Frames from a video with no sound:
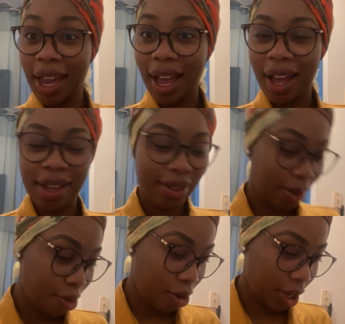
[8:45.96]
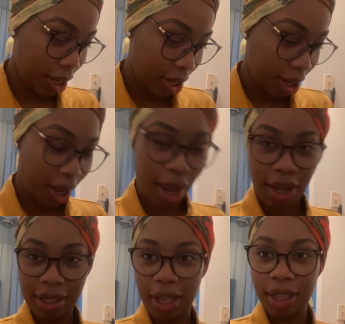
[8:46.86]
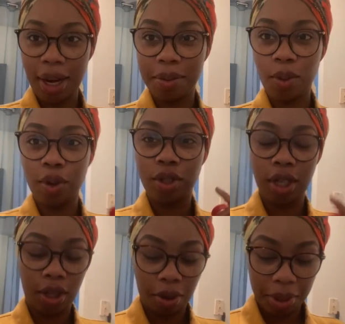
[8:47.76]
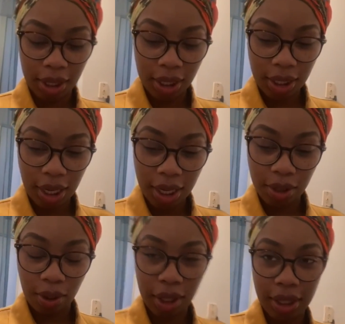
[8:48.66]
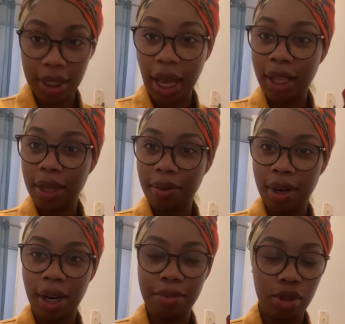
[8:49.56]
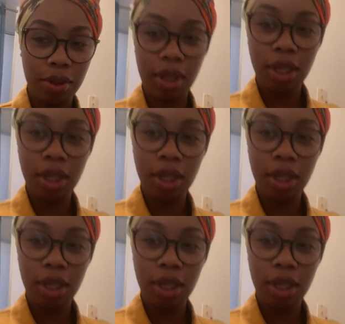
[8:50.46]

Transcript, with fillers: Hey guys, good morning. I said that I was going to take you on my day today, so that's exactly what I'm doing.